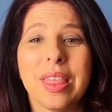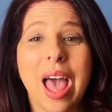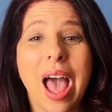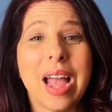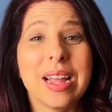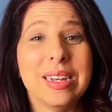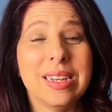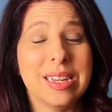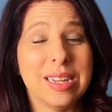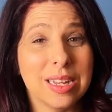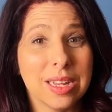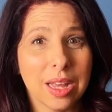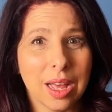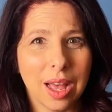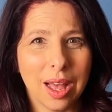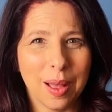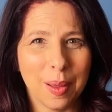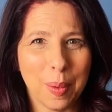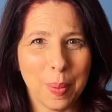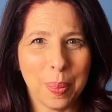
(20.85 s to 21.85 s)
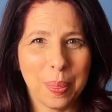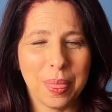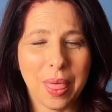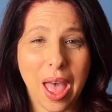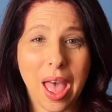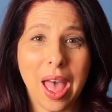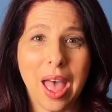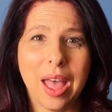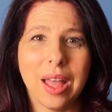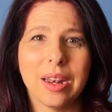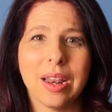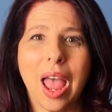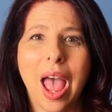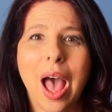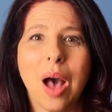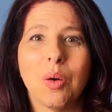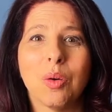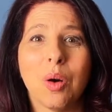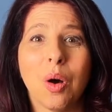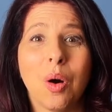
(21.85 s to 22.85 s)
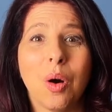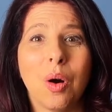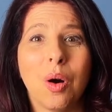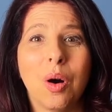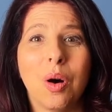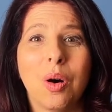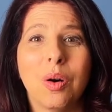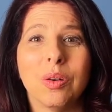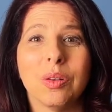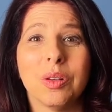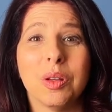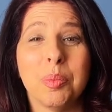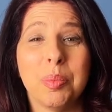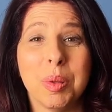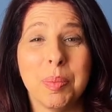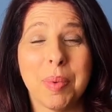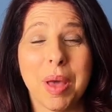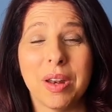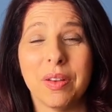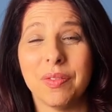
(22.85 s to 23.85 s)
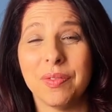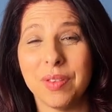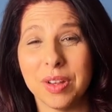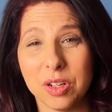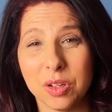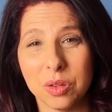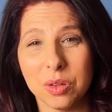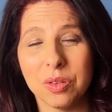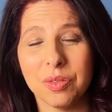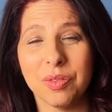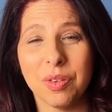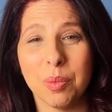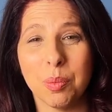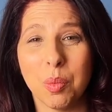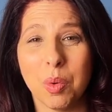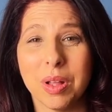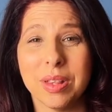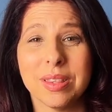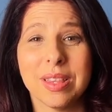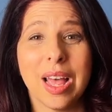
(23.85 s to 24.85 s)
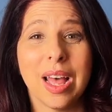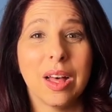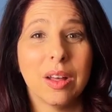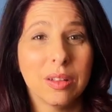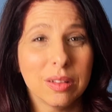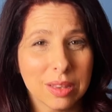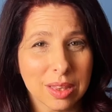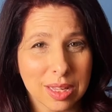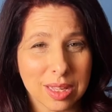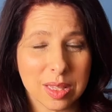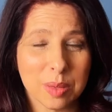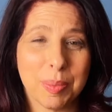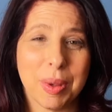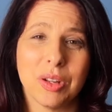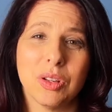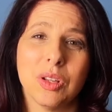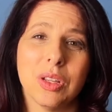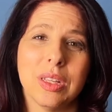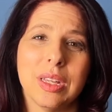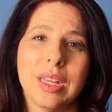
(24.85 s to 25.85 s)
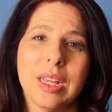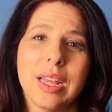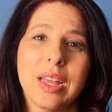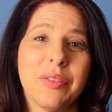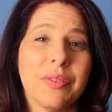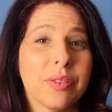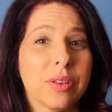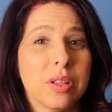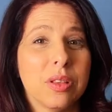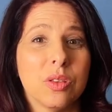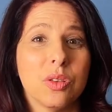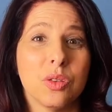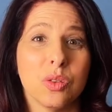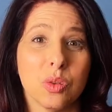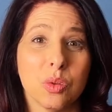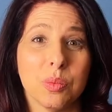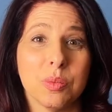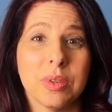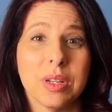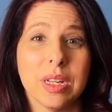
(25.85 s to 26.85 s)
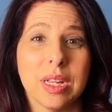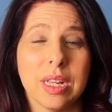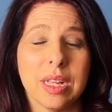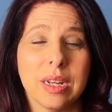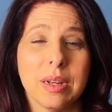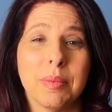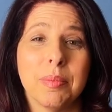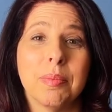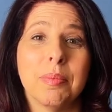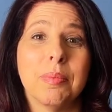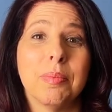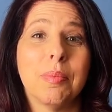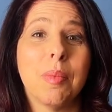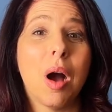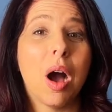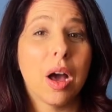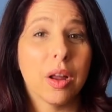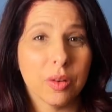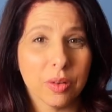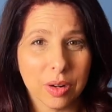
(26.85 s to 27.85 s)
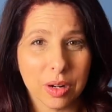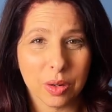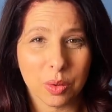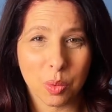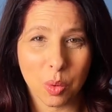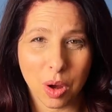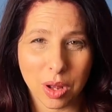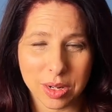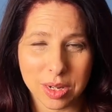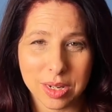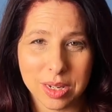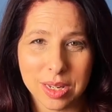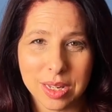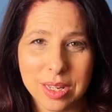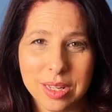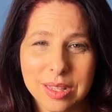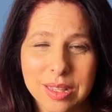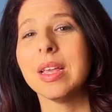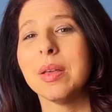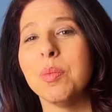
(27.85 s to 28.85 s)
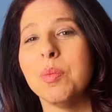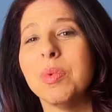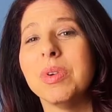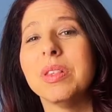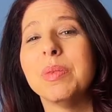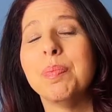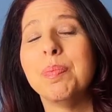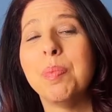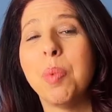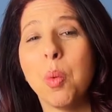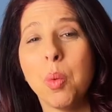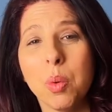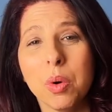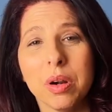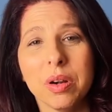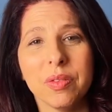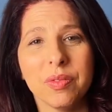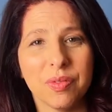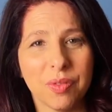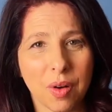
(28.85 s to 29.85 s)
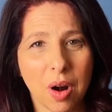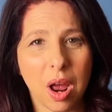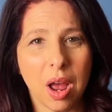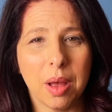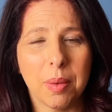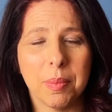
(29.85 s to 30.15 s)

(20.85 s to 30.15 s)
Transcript: idea that alcohol could be beneficial from one's health, especially if consumed in moderate quantities, was born from